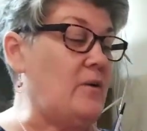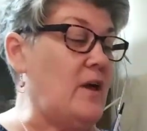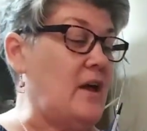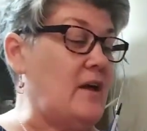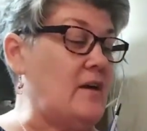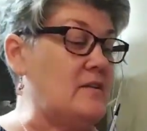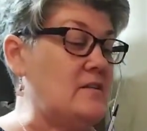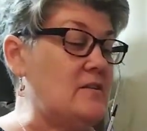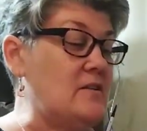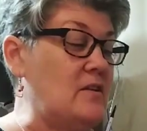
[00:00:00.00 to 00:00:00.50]

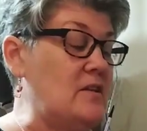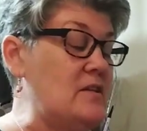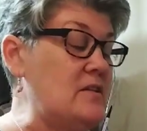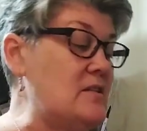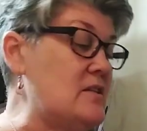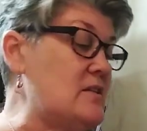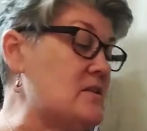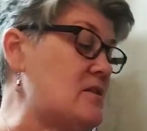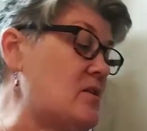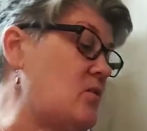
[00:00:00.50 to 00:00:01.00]
Okay, so
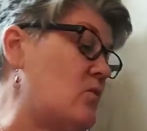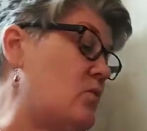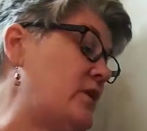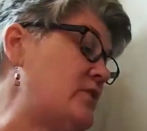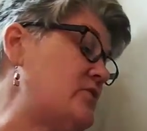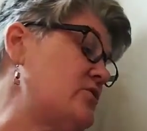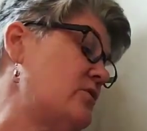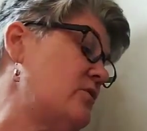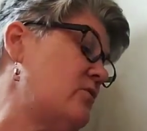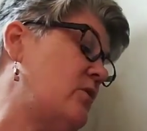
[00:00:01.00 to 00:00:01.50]
this is the
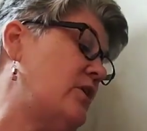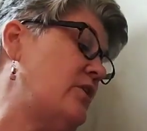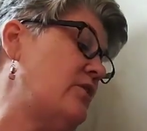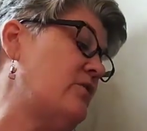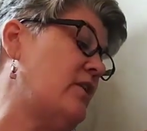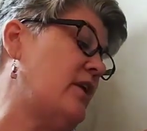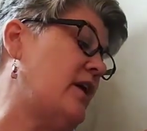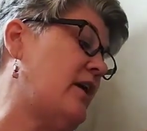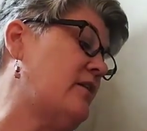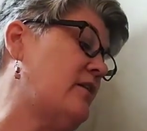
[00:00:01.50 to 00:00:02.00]
Winter
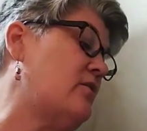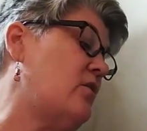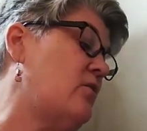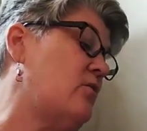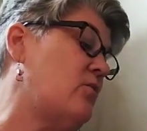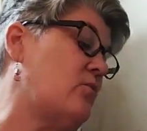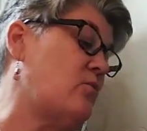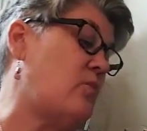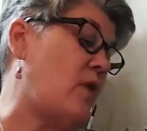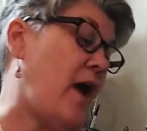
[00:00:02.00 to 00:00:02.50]
Wonderland
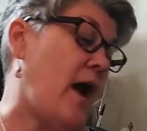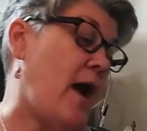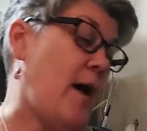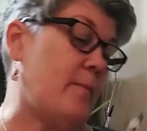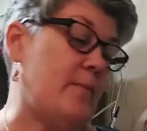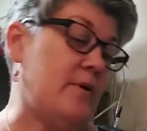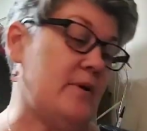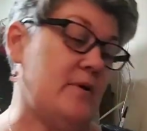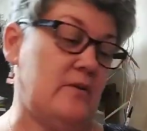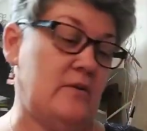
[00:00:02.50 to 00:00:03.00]

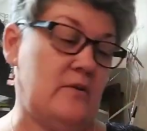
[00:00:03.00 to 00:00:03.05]
wrap,